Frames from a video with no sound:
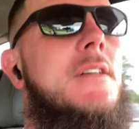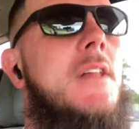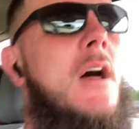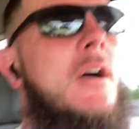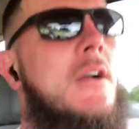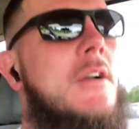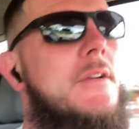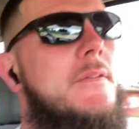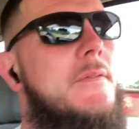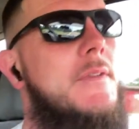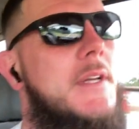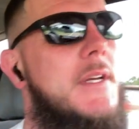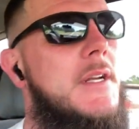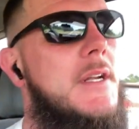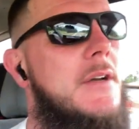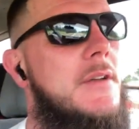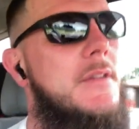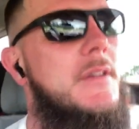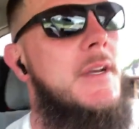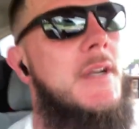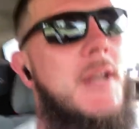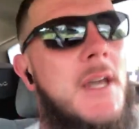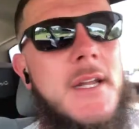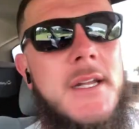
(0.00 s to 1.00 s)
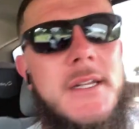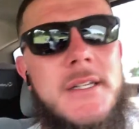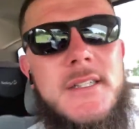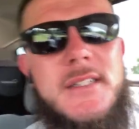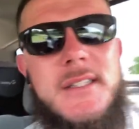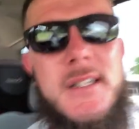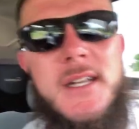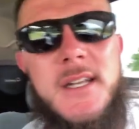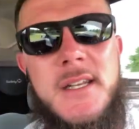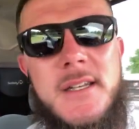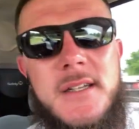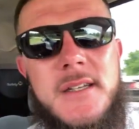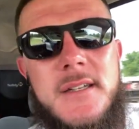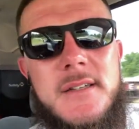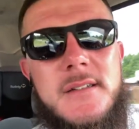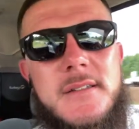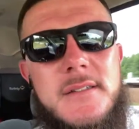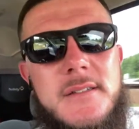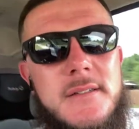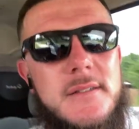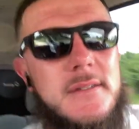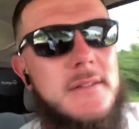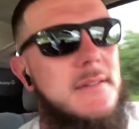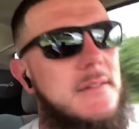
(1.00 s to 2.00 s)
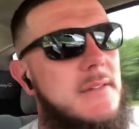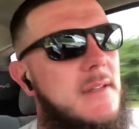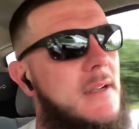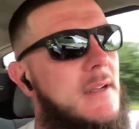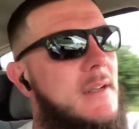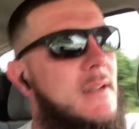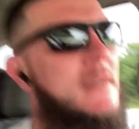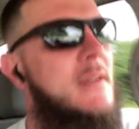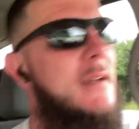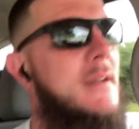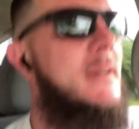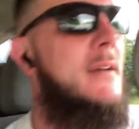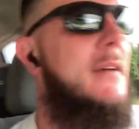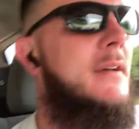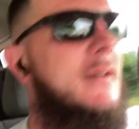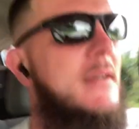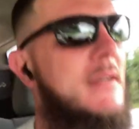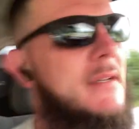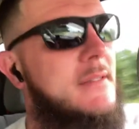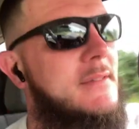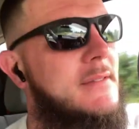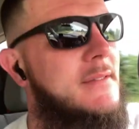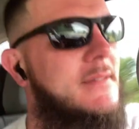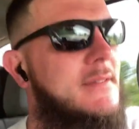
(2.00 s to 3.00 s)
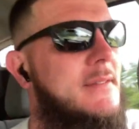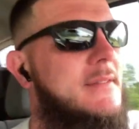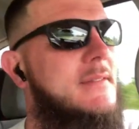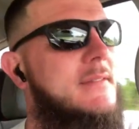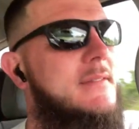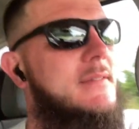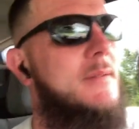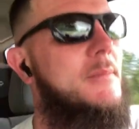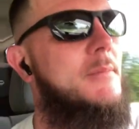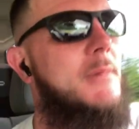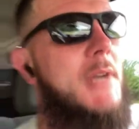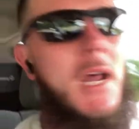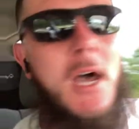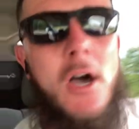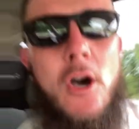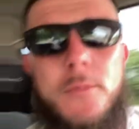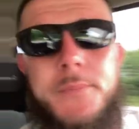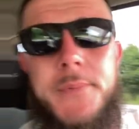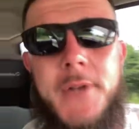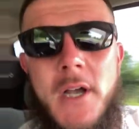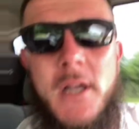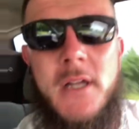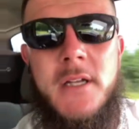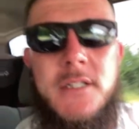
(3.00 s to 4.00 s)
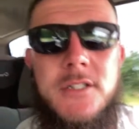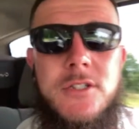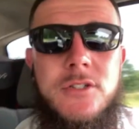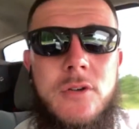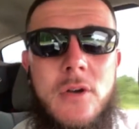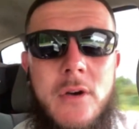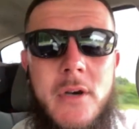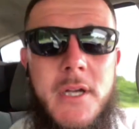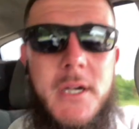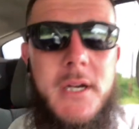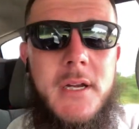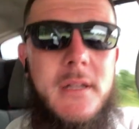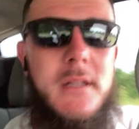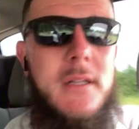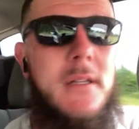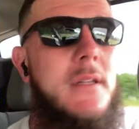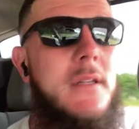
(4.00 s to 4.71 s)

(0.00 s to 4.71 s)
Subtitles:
longer video than I intended. Uh, but I hope y'all enjoyed it.